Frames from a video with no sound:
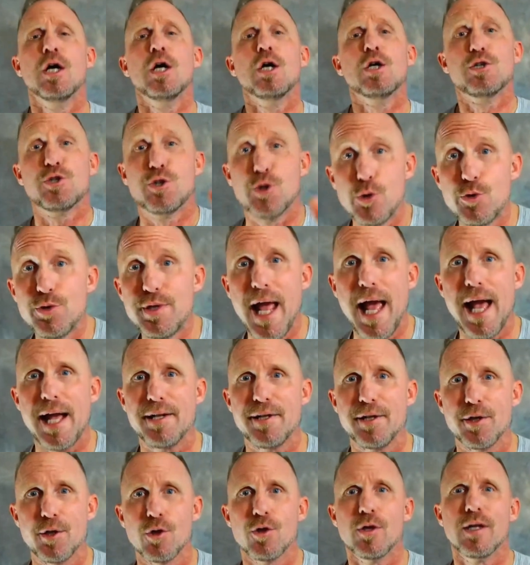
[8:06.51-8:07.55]
to
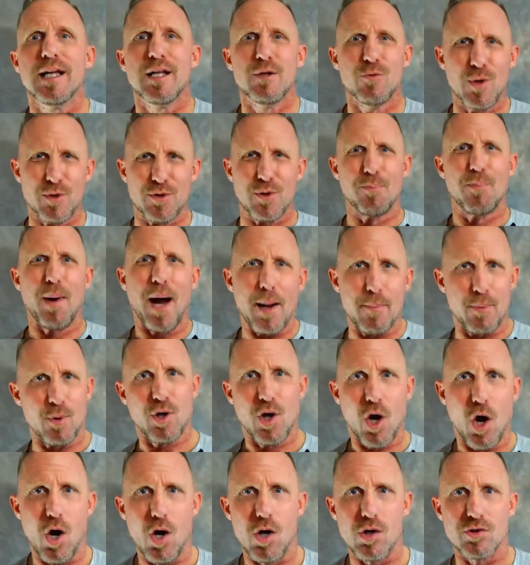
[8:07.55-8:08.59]
Daniel in what the Bible
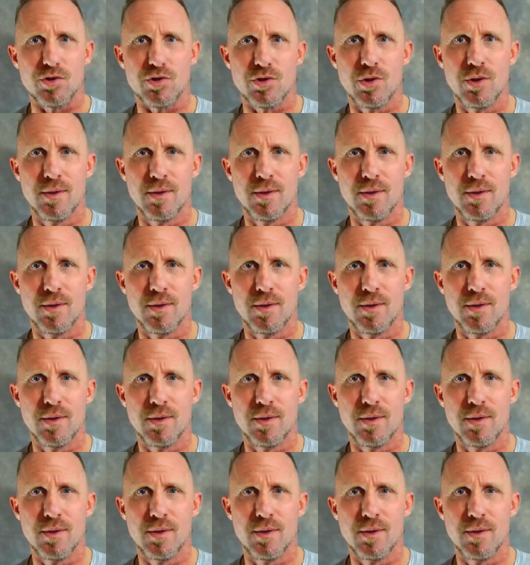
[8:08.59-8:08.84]
calls